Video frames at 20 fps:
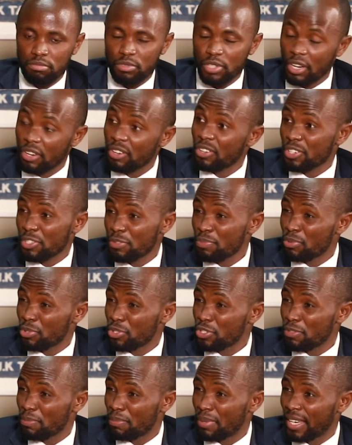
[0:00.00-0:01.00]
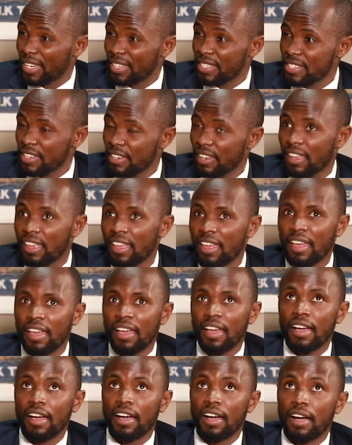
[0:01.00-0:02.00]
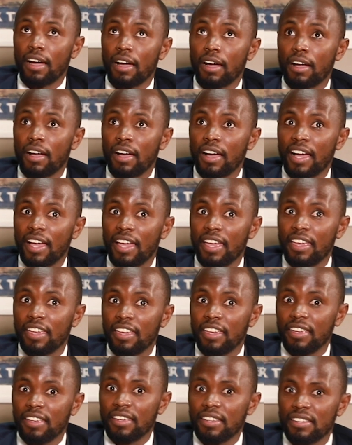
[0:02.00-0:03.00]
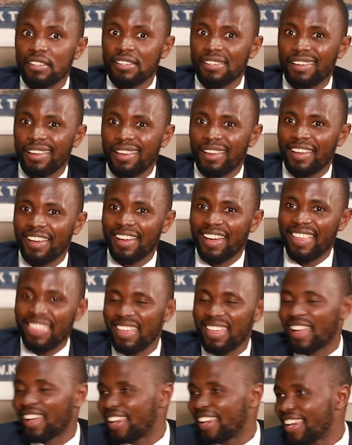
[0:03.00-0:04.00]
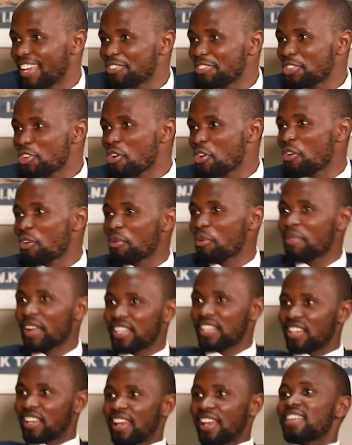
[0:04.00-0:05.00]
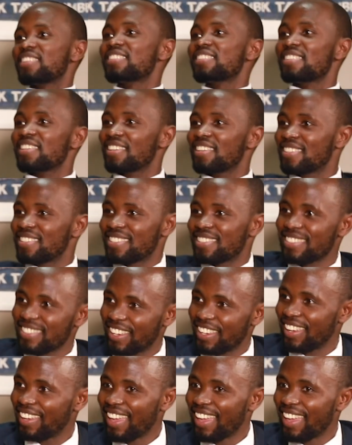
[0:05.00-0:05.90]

take responsibility. I think I left home at class 6.